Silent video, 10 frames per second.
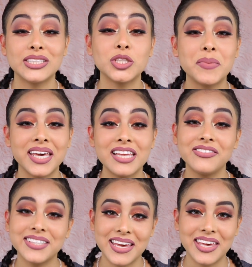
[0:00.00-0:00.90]
So speaking of
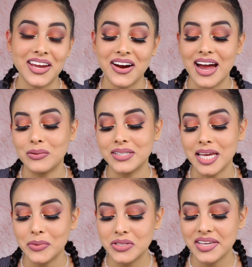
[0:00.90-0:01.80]
skincare, I was
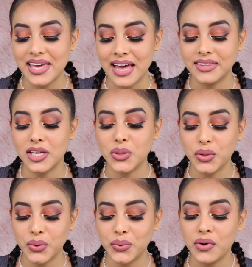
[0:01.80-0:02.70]
able to get the
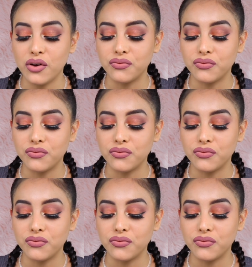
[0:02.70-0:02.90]
new